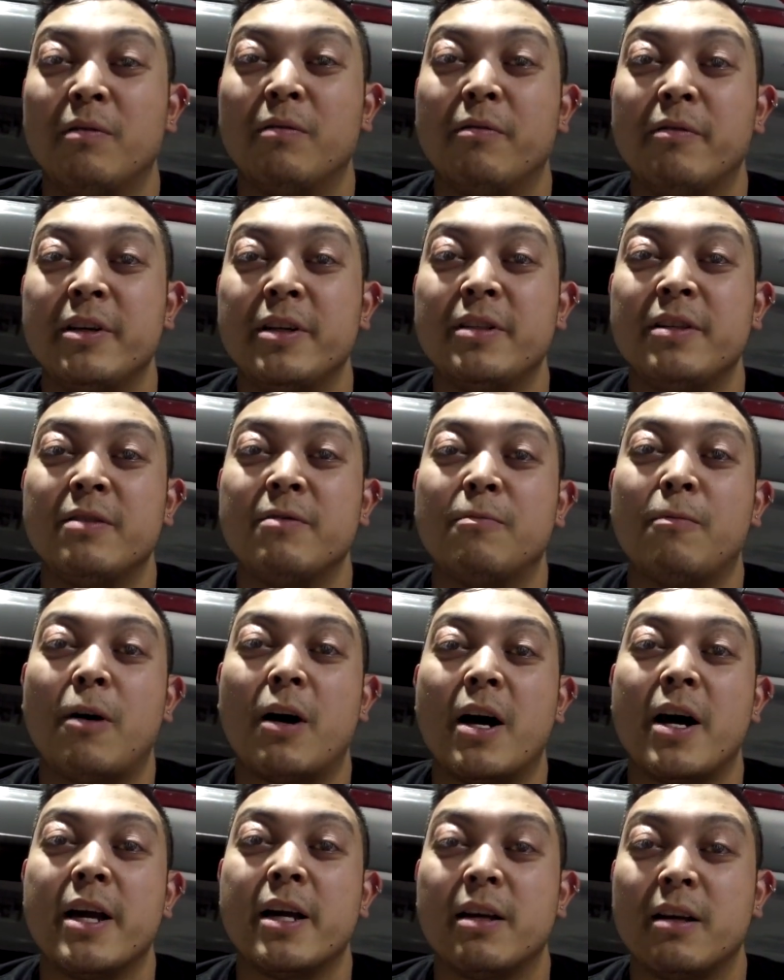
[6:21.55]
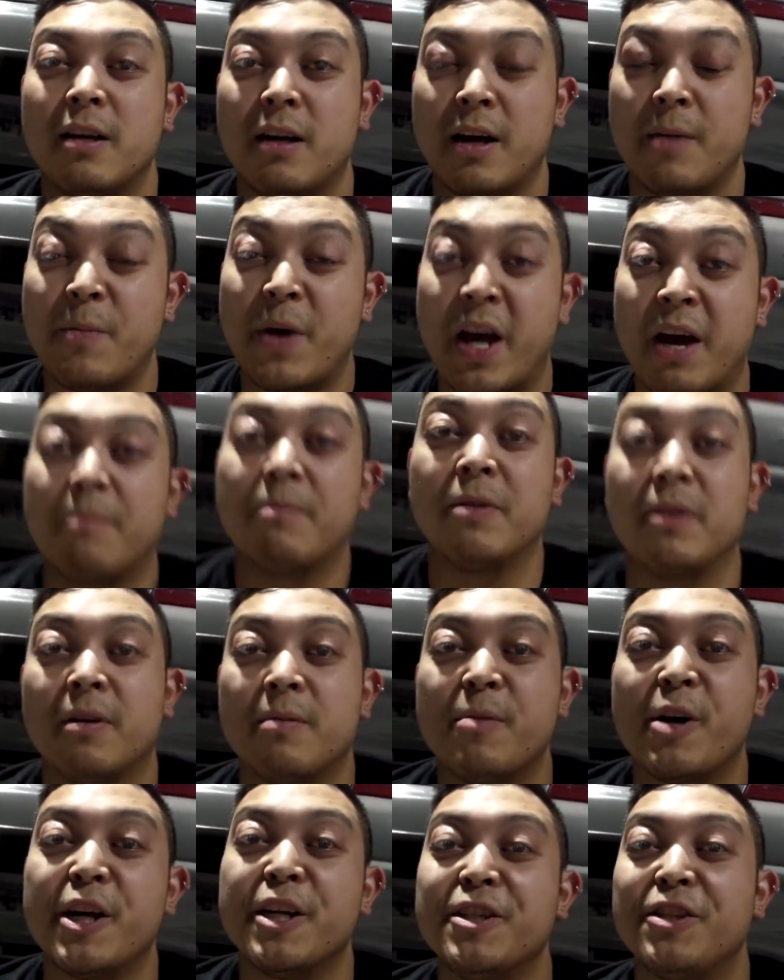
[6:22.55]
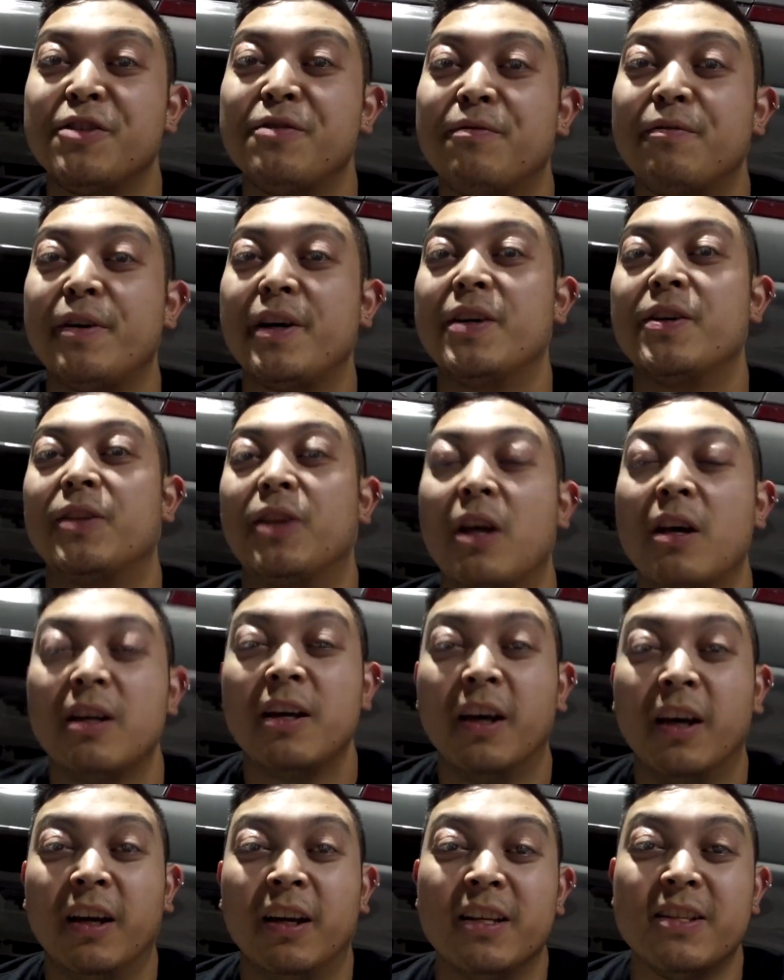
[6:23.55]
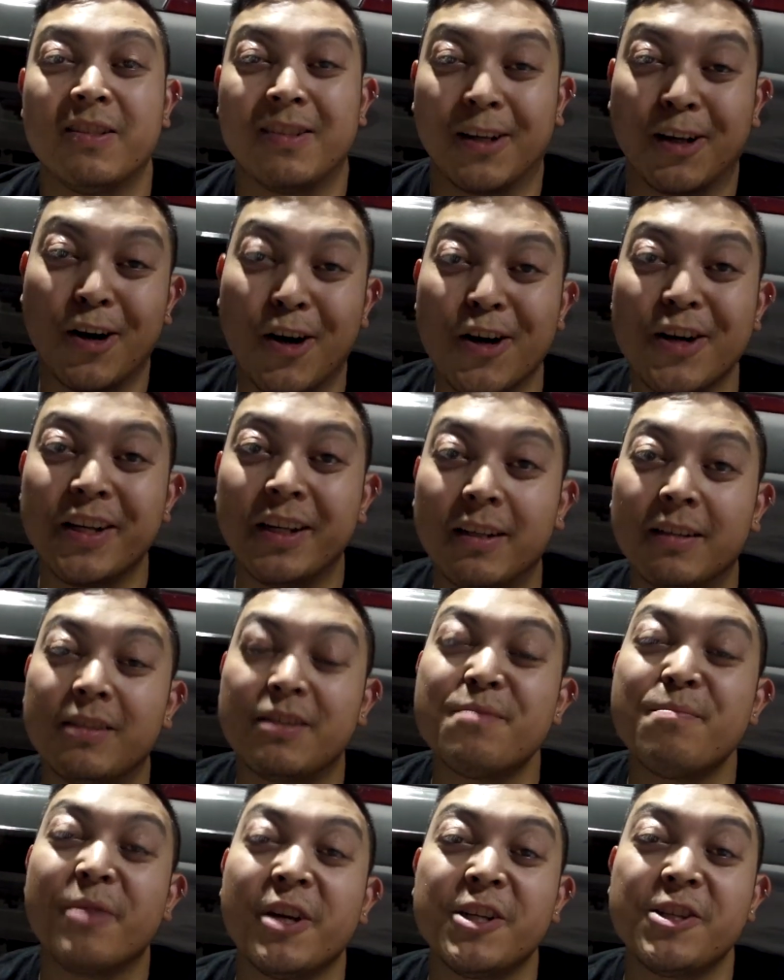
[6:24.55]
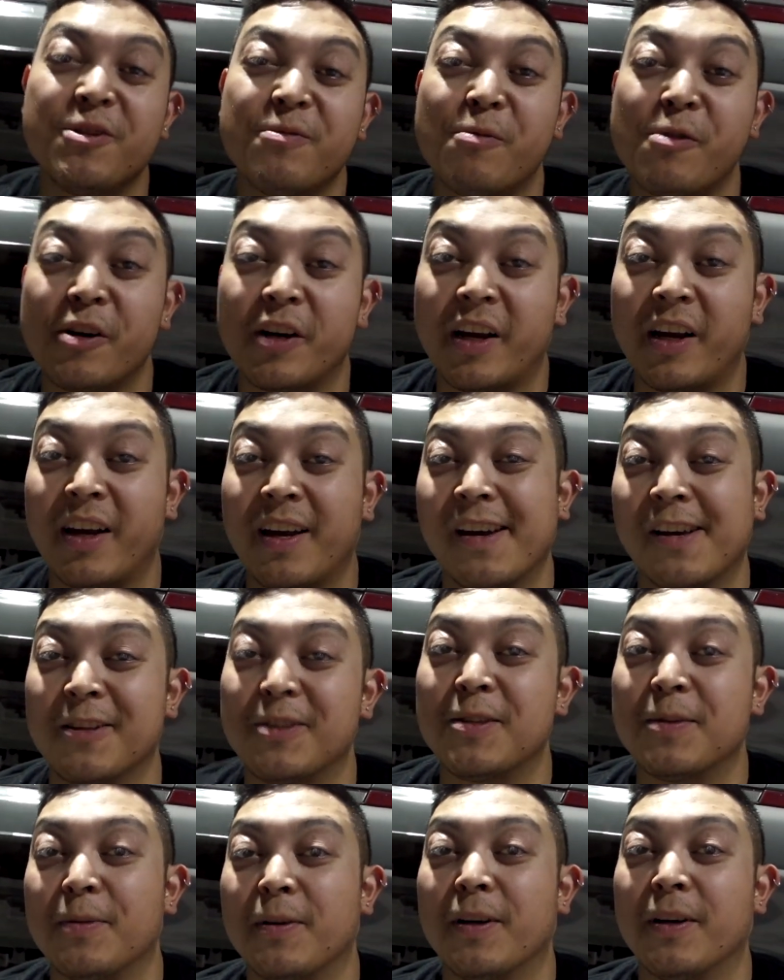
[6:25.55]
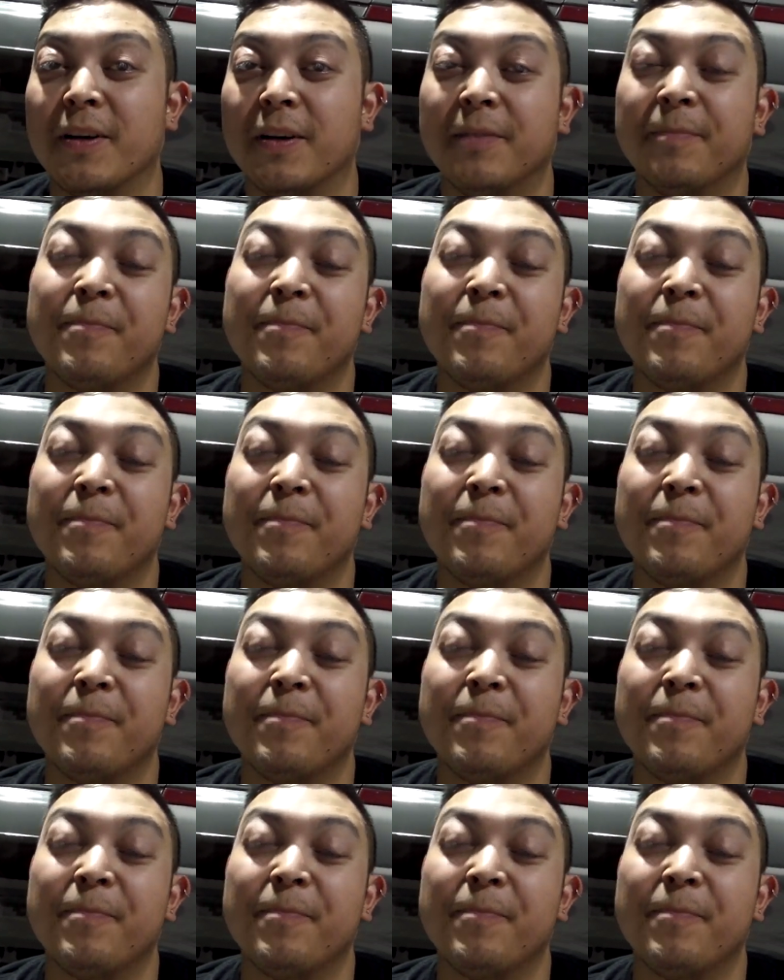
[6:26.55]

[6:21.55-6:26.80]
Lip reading: reason why I'm happy that my engine failed is the car needed some major work elsewhere.